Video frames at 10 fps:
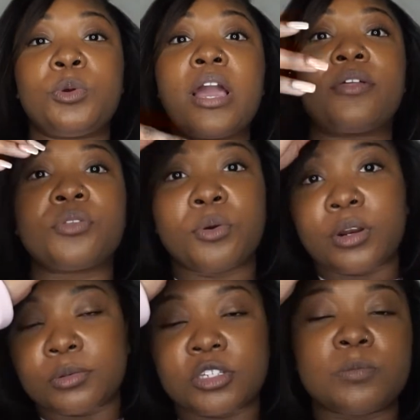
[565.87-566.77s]
We got through it.
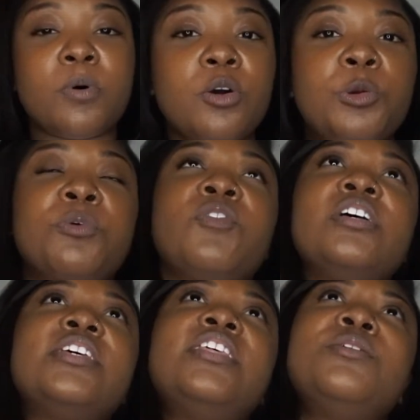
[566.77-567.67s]
It was a small group of
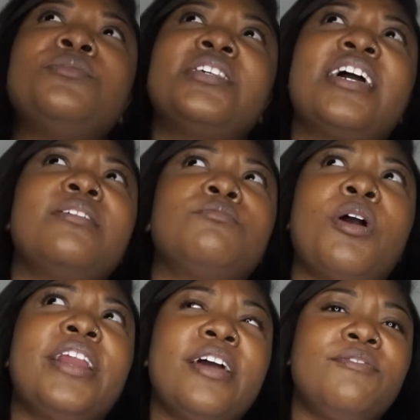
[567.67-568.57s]
us. I think it was like
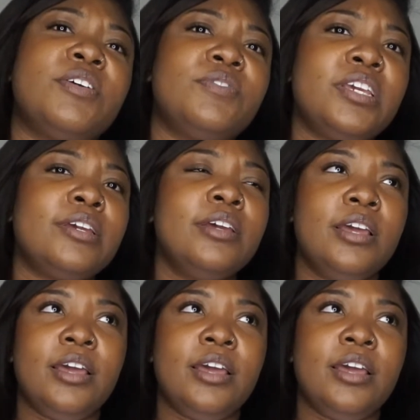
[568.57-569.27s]
right at 50